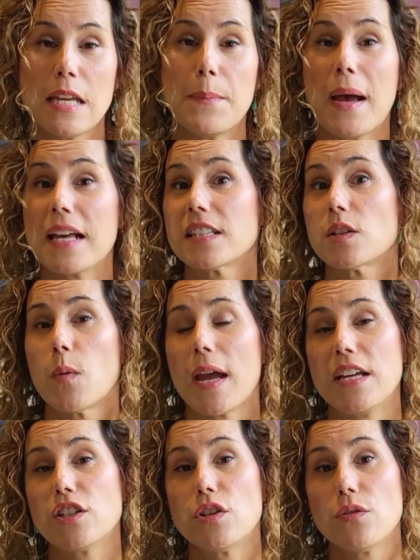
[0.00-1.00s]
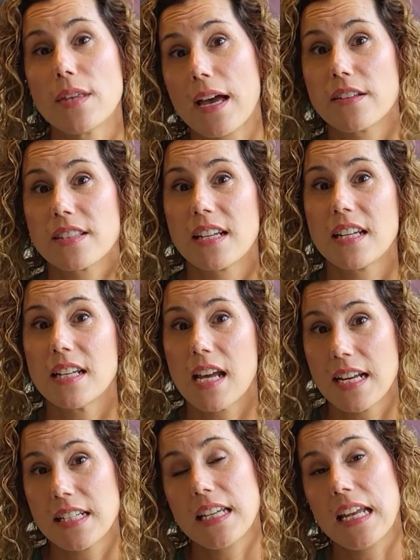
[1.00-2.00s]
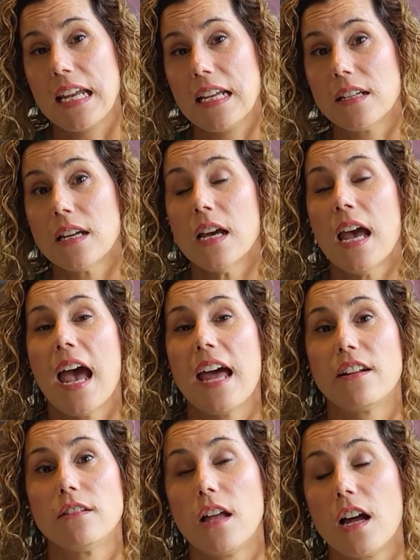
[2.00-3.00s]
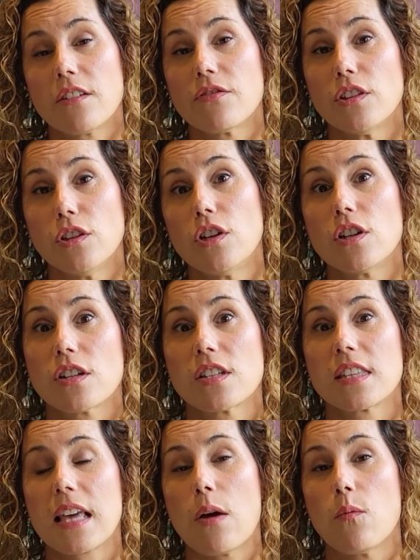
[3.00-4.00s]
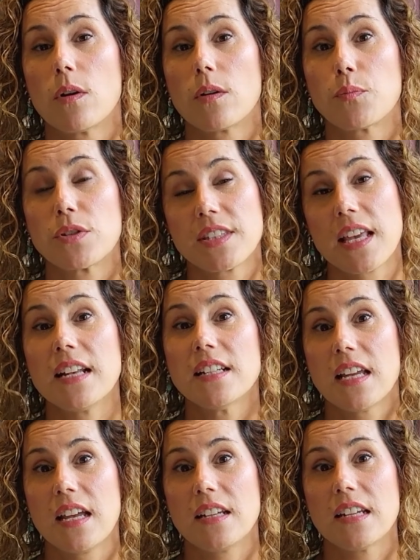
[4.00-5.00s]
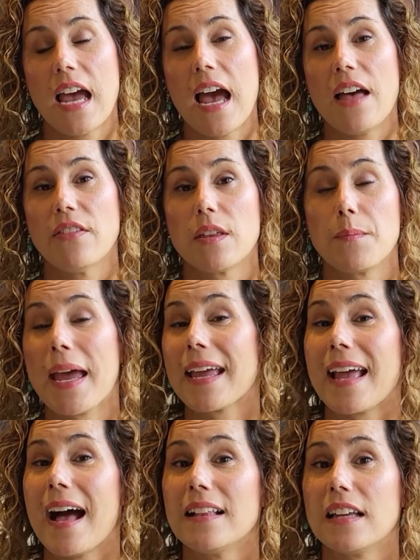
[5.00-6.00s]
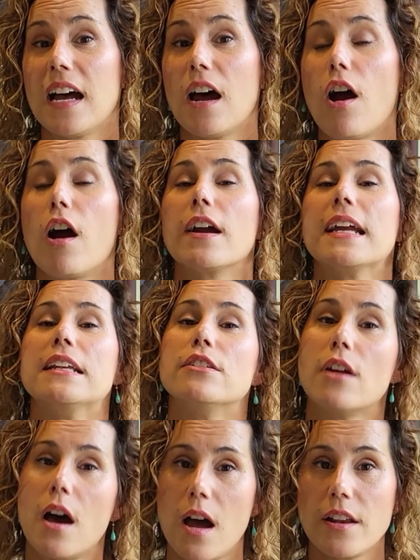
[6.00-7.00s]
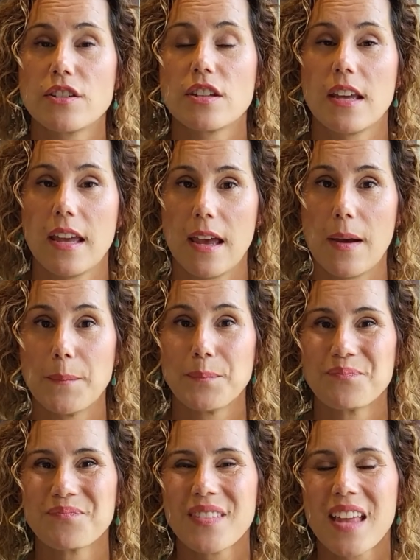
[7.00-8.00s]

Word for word: He passed away in 2019, and a lot of the looks that were presented at the Met Gala are in nod to him.